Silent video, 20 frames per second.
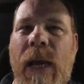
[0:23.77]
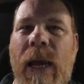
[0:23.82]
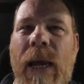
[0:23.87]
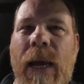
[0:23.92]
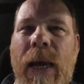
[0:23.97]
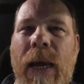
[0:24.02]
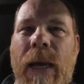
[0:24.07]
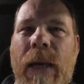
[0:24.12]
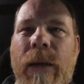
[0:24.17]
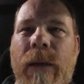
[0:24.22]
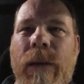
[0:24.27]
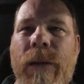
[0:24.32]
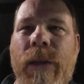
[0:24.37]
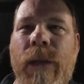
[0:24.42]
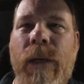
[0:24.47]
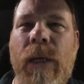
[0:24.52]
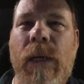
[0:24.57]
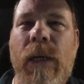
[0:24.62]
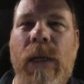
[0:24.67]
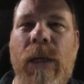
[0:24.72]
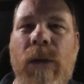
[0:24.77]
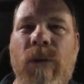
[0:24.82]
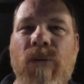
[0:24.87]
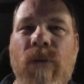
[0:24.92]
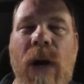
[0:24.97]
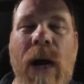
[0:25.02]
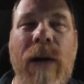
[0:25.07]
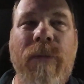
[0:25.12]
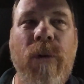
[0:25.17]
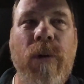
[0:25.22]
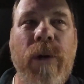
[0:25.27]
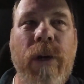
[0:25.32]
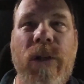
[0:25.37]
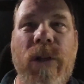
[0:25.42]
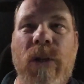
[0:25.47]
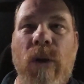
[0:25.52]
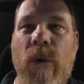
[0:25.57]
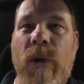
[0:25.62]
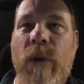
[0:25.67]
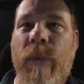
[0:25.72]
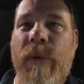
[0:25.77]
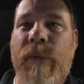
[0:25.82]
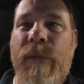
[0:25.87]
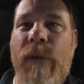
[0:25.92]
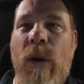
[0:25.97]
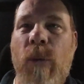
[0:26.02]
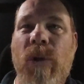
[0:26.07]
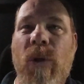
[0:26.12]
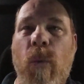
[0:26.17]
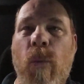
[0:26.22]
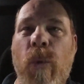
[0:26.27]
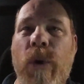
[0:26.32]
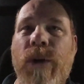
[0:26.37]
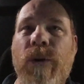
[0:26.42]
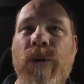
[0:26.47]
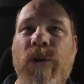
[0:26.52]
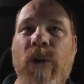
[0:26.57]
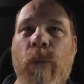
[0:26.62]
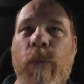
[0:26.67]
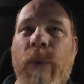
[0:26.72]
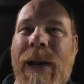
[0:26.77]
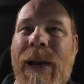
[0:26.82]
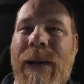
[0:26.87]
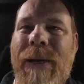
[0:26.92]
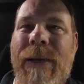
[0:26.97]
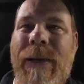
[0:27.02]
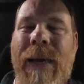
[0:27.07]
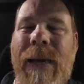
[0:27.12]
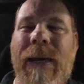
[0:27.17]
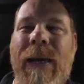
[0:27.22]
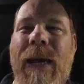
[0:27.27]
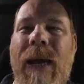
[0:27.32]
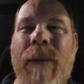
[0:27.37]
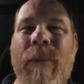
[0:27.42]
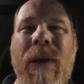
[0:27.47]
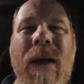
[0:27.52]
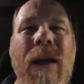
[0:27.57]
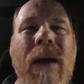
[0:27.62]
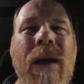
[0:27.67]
and the driver is nowhere to be found with the windows open on the day cab.